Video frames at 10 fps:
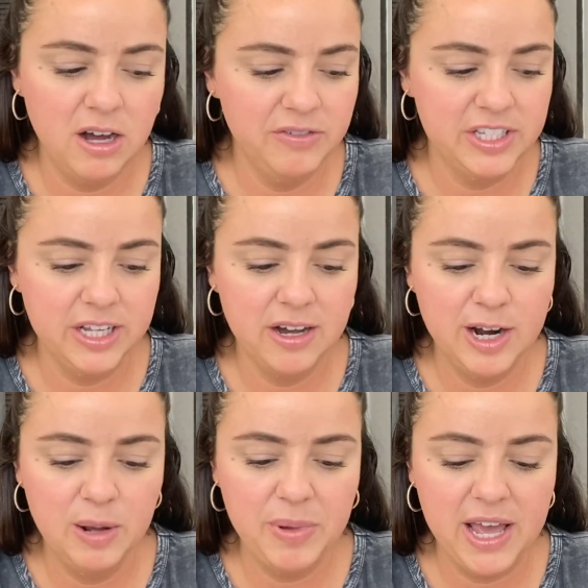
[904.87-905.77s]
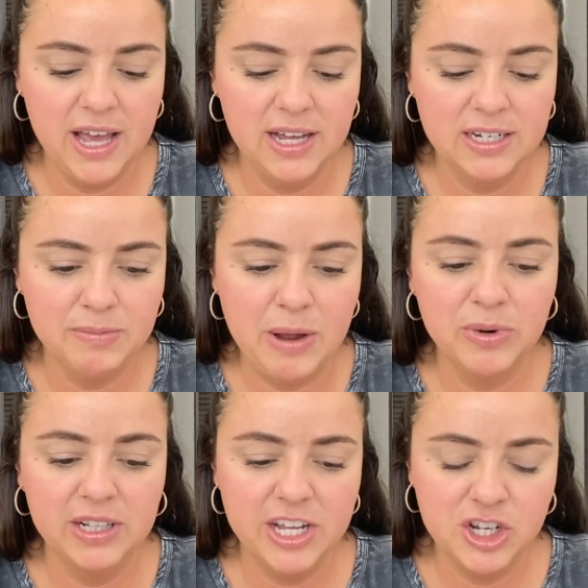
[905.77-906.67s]
obviously gone up, and my
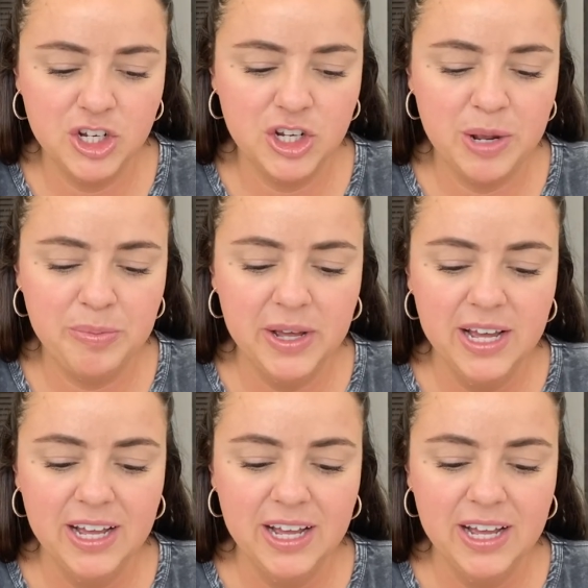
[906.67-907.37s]
relationship